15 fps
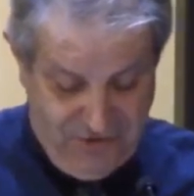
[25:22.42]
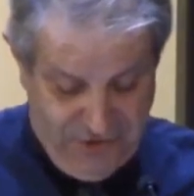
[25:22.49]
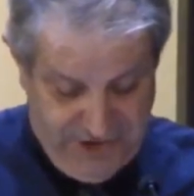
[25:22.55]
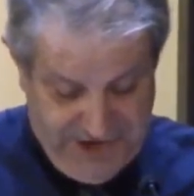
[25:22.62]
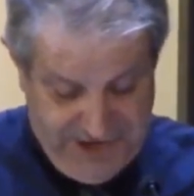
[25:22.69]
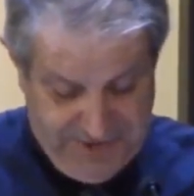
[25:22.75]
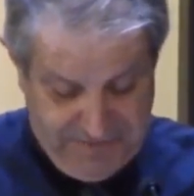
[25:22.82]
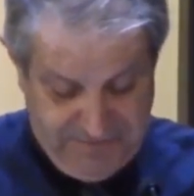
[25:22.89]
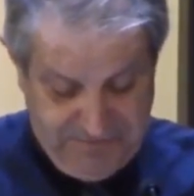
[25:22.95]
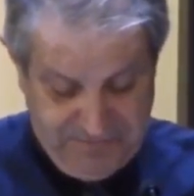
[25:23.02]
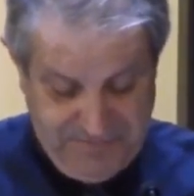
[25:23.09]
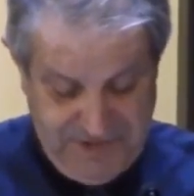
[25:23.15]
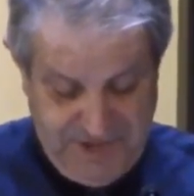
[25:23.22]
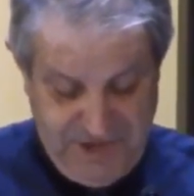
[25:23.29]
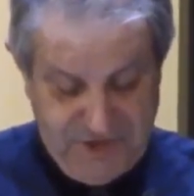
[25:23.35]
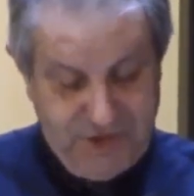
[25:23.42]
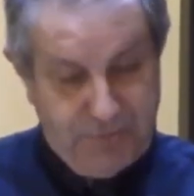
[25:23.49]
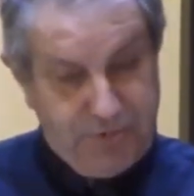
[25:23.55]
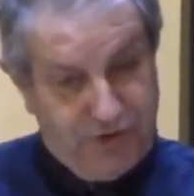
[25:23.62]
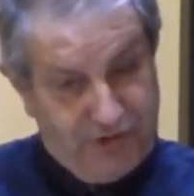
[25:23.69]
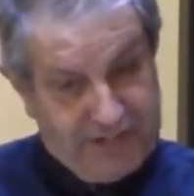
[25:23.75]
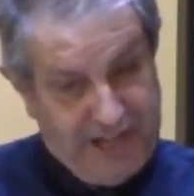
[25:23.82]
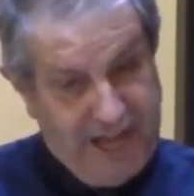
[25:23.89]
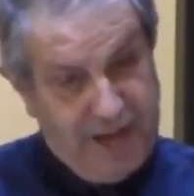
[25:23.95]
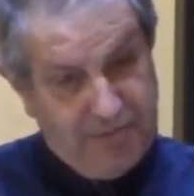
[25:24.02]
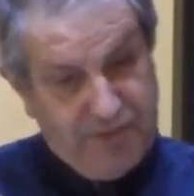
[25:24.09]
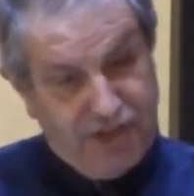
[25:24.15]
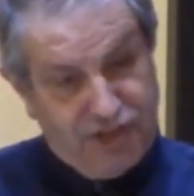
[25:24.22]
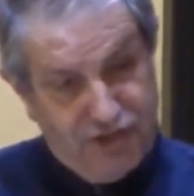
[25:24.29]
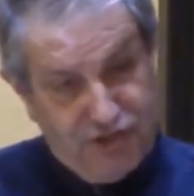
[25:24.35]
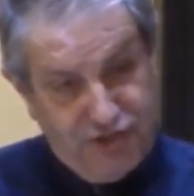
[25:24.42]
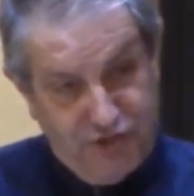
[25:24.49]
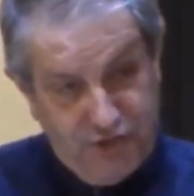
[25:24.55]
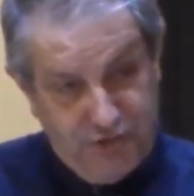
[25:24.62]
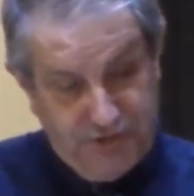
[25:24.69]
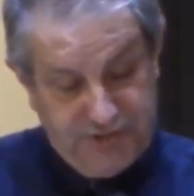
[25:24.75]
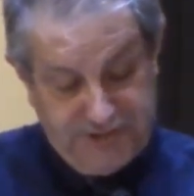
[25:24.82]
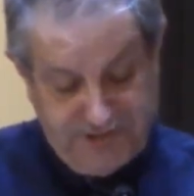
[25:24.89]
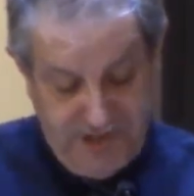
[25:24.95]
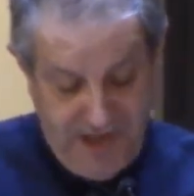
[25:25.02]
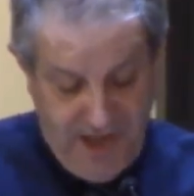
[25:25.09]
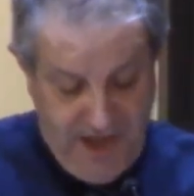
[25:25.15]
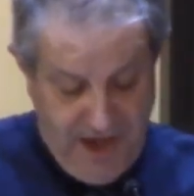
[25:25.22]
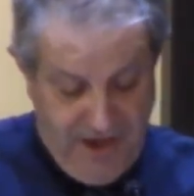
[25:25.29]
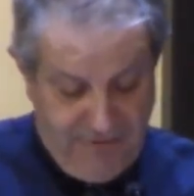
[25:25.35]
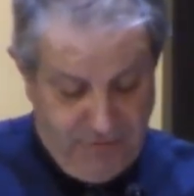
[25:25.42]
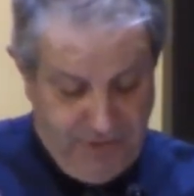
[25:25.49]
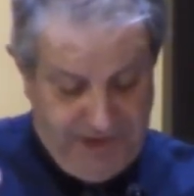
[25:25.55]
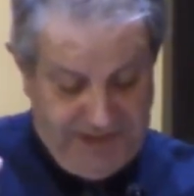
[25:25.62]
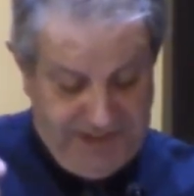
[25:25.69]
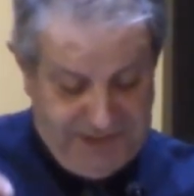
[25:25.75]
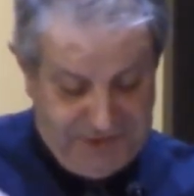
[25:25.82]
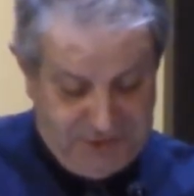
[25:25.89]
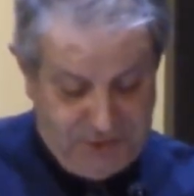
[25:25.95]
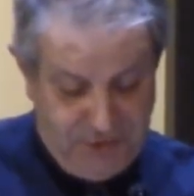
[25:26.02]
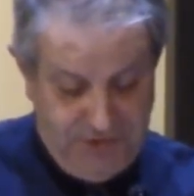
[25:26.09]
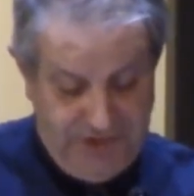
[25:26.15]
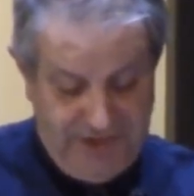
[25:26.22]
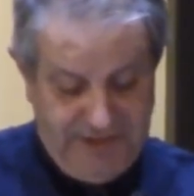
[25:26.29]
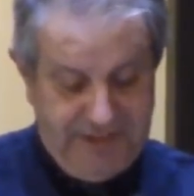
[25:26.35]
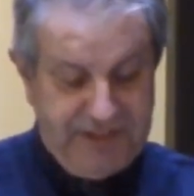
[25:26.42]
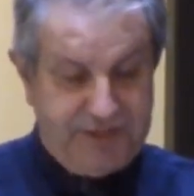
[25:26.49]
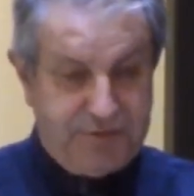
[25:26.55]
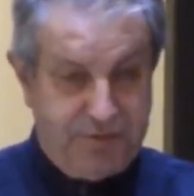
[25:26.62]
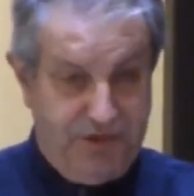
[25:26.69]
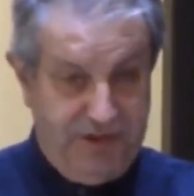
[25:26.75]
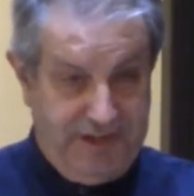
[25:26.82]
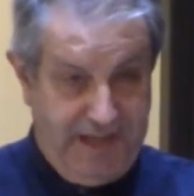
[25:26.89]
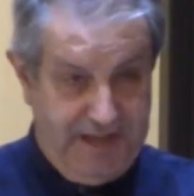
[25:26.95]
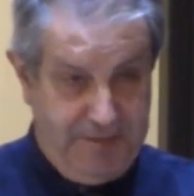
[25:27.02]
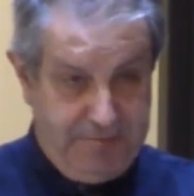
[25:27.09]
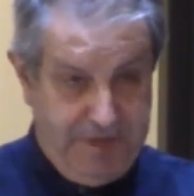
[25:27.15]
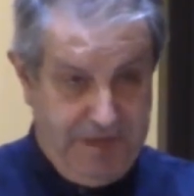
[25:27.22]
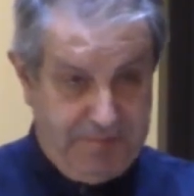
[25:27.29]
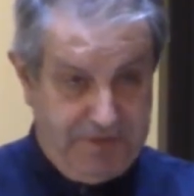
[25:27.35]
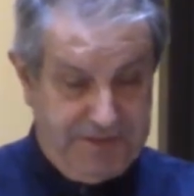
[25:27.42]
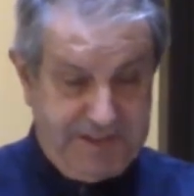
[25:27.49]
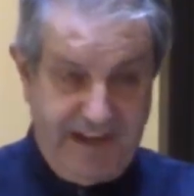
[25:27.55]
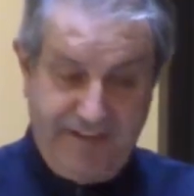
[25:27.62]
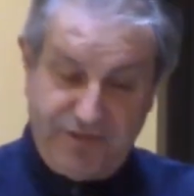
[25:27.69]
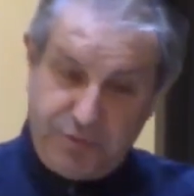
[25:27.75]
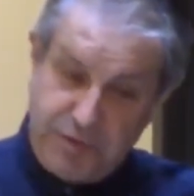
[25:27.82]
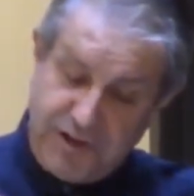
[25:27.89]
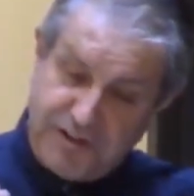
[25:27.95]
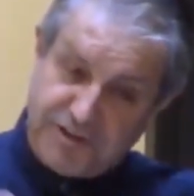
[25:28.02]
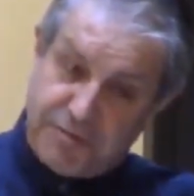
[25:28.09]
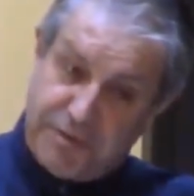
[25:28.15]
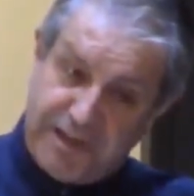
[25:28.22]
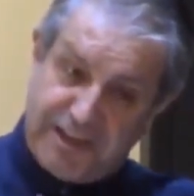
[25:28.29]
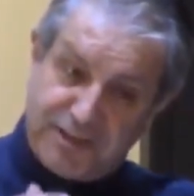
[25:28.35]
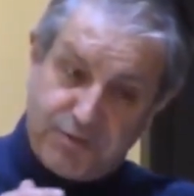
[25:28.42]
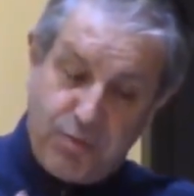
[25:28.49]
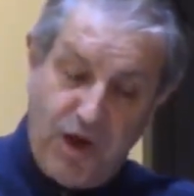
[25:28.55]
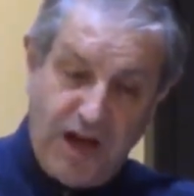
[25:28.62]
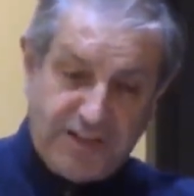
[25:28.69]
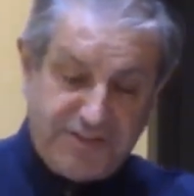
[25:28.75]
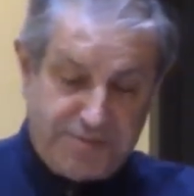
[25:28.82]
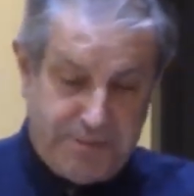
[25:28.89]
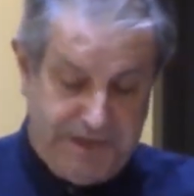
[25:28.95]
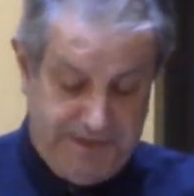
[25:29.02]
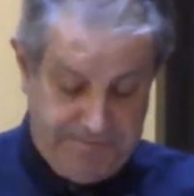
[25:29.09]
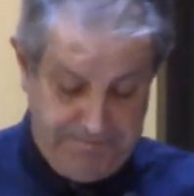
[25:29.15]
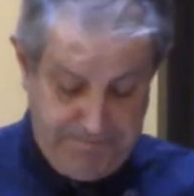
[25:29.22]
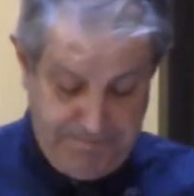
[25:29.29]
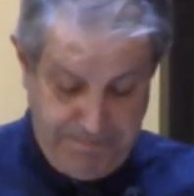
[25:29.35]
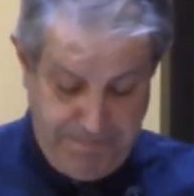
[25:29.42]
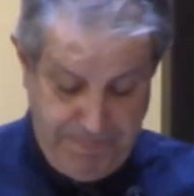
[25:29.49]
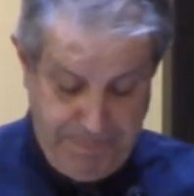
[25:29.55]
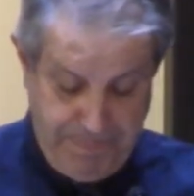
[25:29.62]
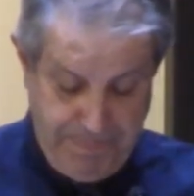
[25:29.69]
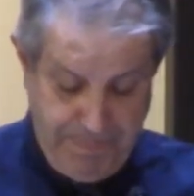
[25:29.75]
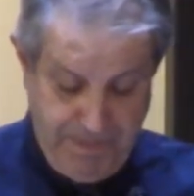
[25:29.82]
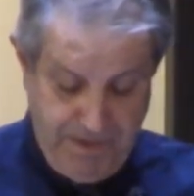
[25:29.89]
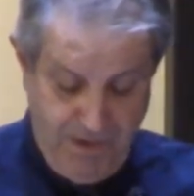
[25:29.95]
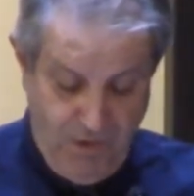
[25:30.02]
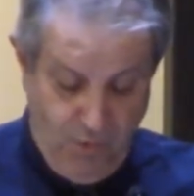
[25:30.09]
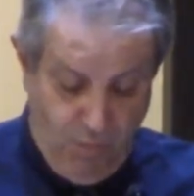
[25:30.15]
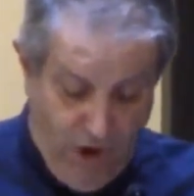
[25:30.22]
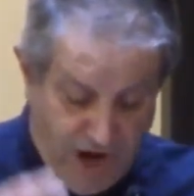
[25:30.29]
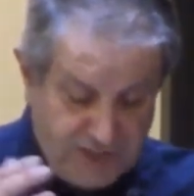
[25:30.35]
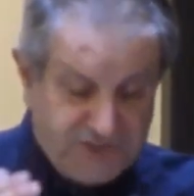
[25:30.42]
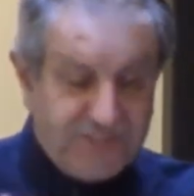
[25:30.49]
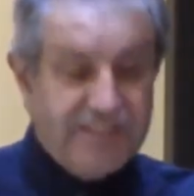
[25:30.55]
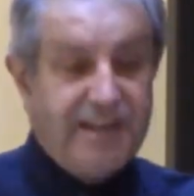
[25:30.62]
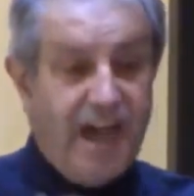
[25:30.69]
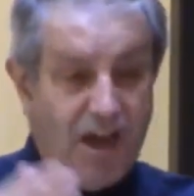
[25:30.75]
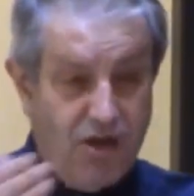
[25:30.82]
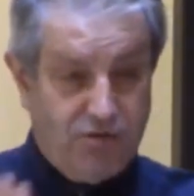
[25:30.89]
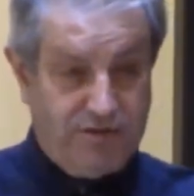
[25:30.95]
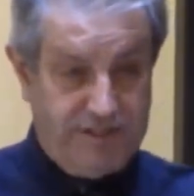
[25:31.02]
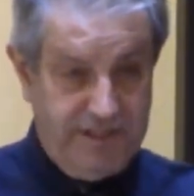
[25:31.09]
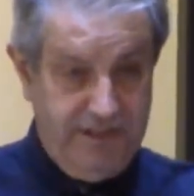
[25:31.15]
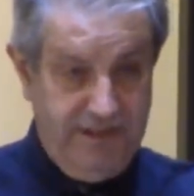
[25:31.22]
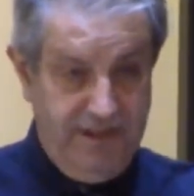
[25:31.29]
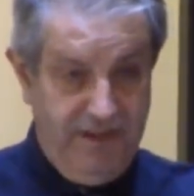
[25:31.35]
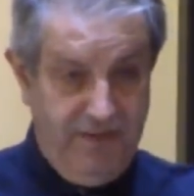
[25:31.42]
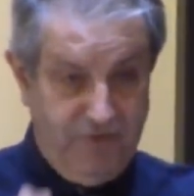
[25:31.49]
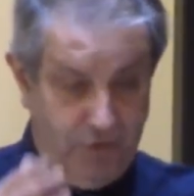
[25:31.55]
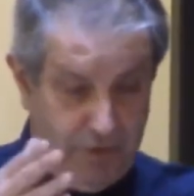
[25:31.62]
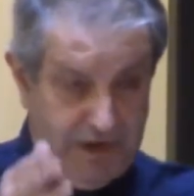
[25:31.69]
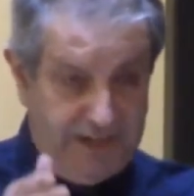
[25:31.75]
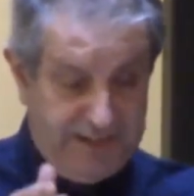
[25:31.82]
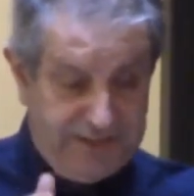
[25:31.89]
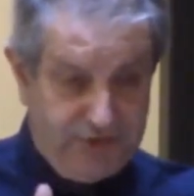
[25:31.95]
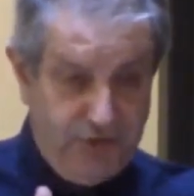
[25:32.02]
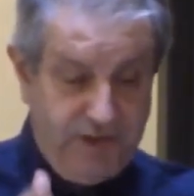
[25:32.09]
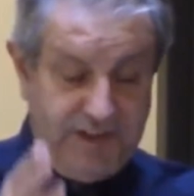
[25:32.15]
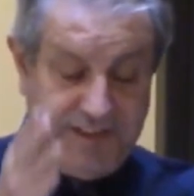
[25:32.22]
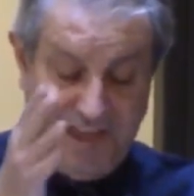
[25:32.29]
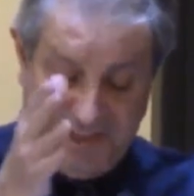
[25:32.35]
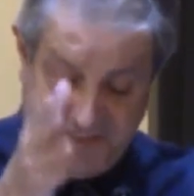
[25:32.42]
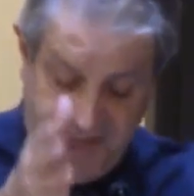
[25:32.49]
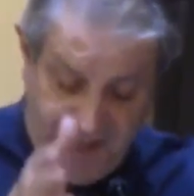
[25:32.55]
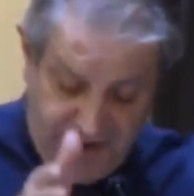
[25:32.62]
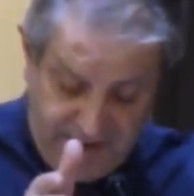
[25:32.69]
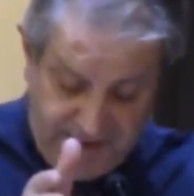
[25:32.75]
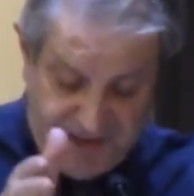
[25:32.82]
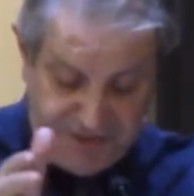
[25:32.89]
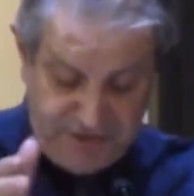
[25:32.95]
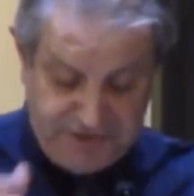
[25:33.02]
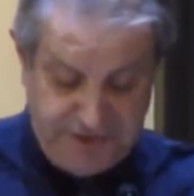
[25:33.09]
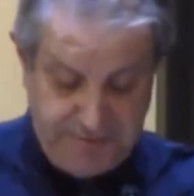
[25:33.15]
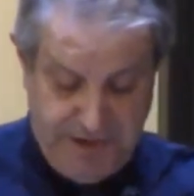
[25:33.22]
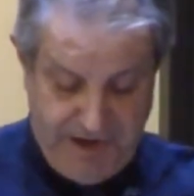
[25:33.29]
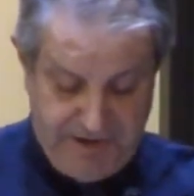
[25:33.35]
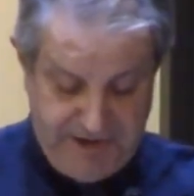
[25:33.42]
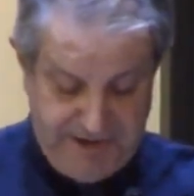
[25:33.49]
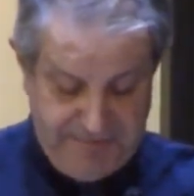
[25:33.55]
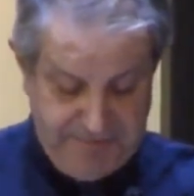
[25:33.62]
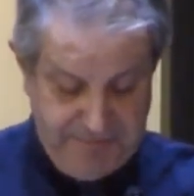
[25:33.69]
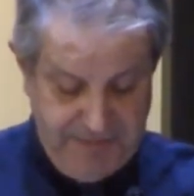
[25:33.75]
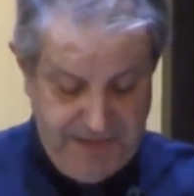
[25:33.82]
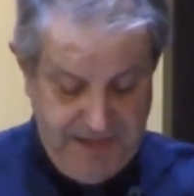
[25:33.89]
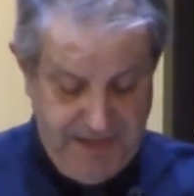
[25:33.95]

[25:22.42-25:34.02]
for him, to proclaim the good news of what he is doing in this world and in people's lives. We are to be his watchmen, watching out for what he's doing and then telling others about it.